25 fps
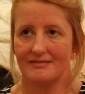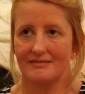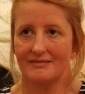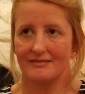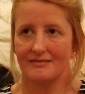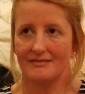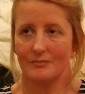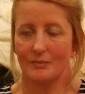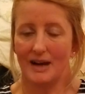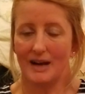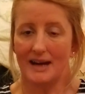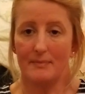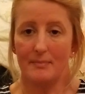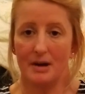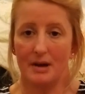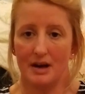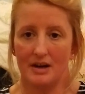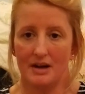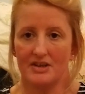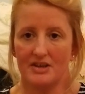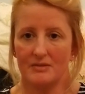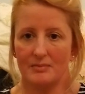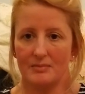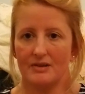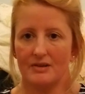where
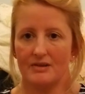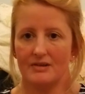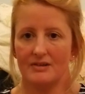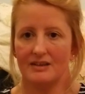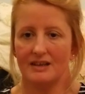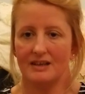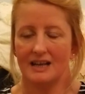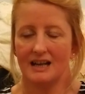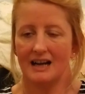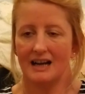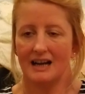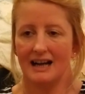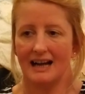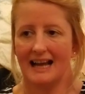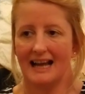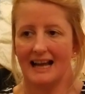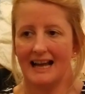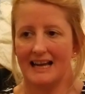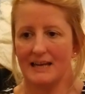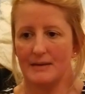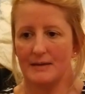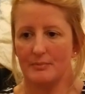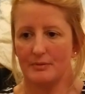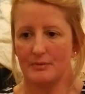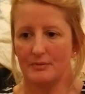possible, are
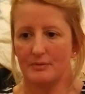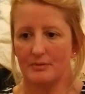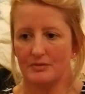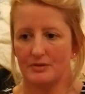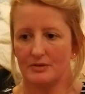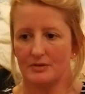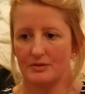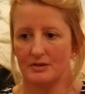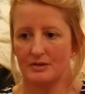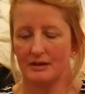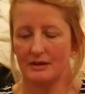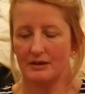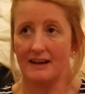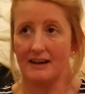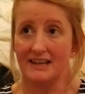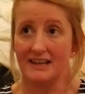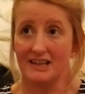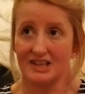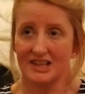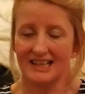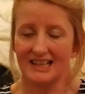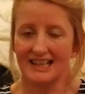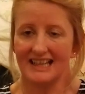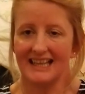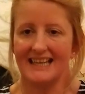able to
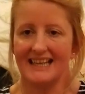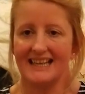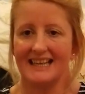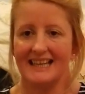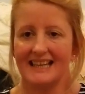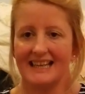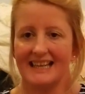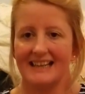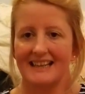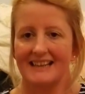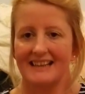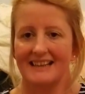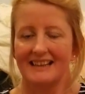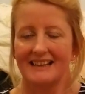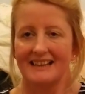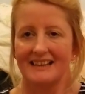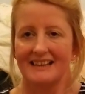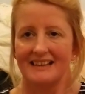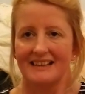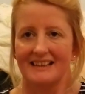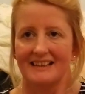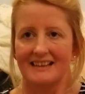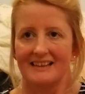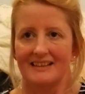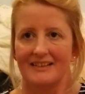eventually
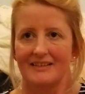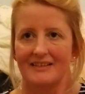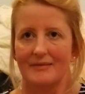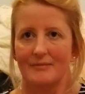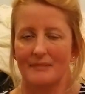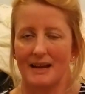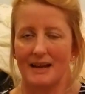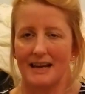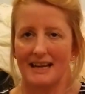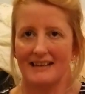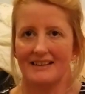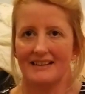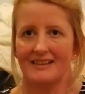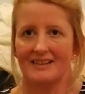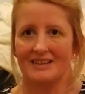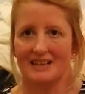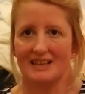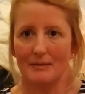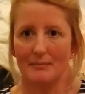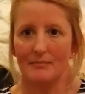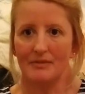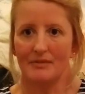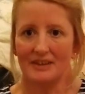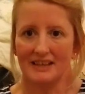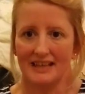make
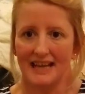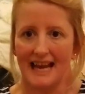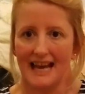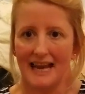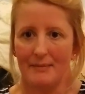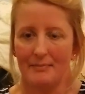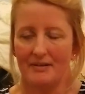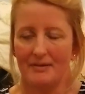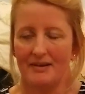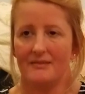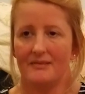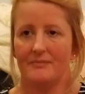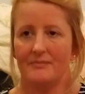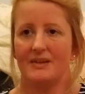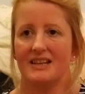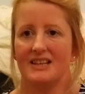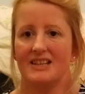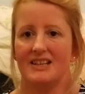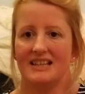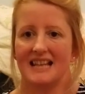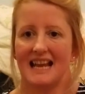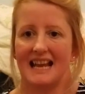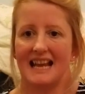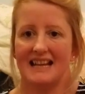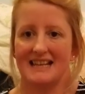something happen, which
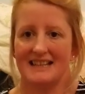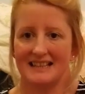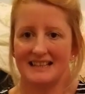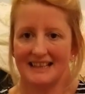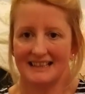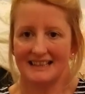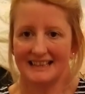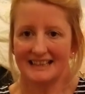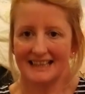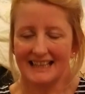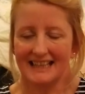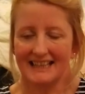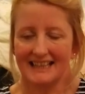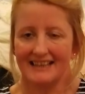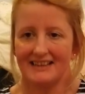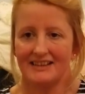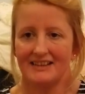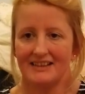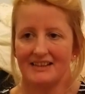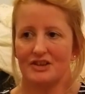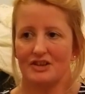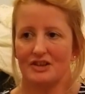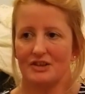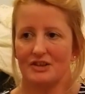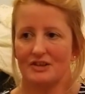then is a link
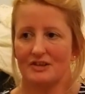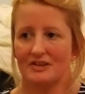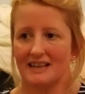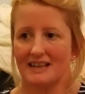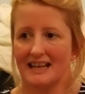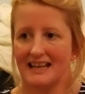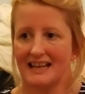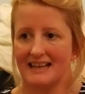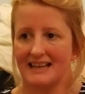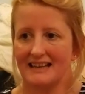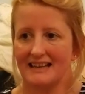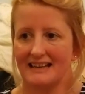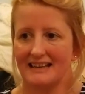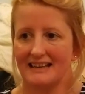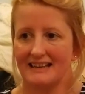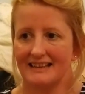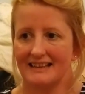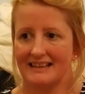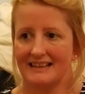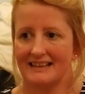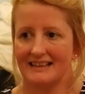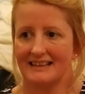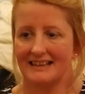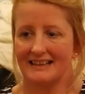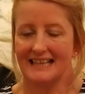to then
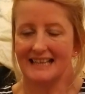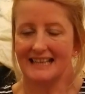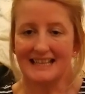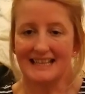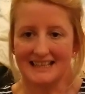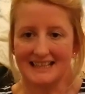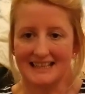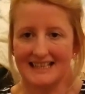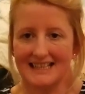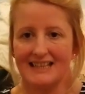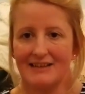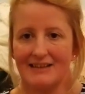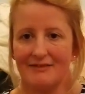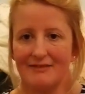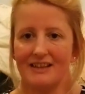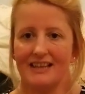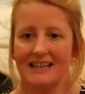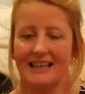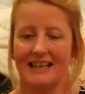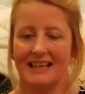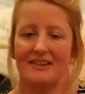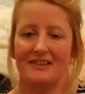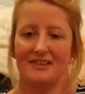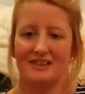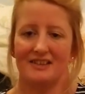leads to something
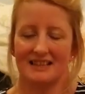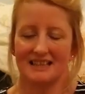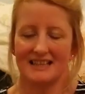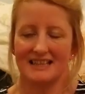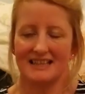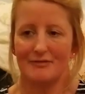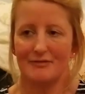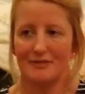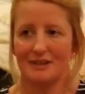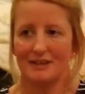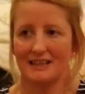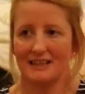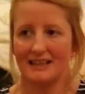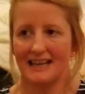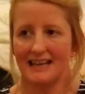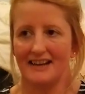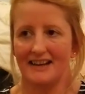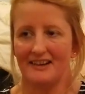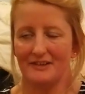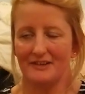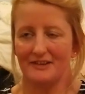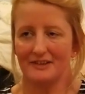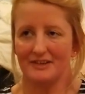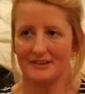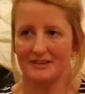else and something
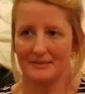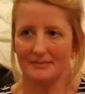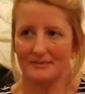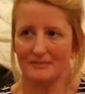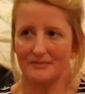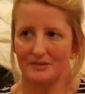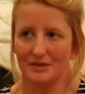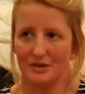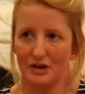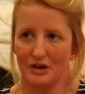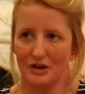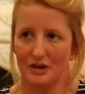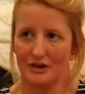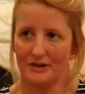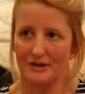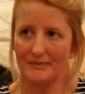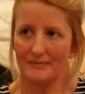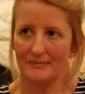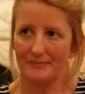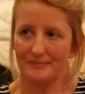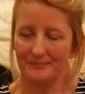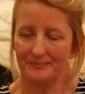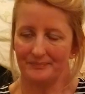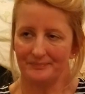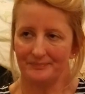else. So
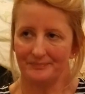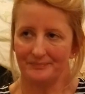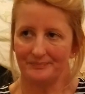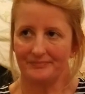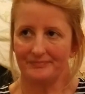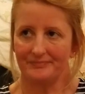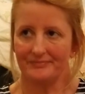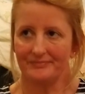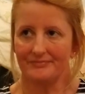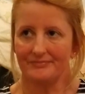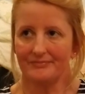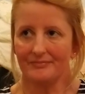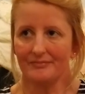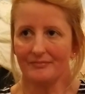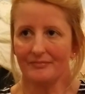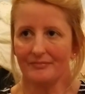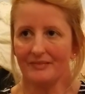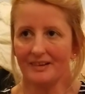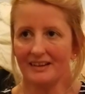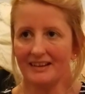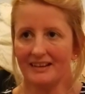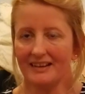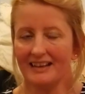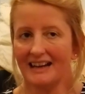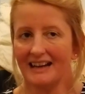
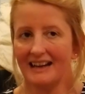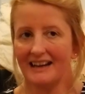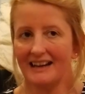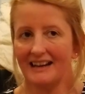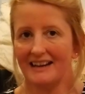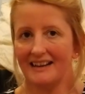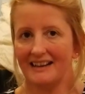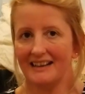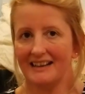yeah,